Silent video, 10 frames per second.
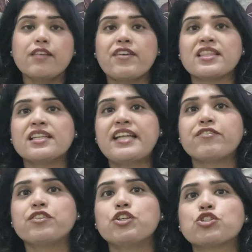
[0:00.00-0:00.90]
when the
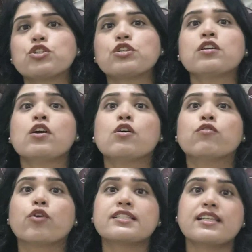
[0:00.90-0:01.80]
definition
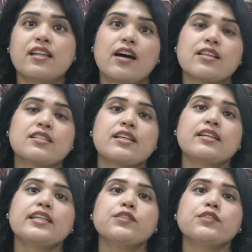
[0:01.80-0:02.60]
was elastic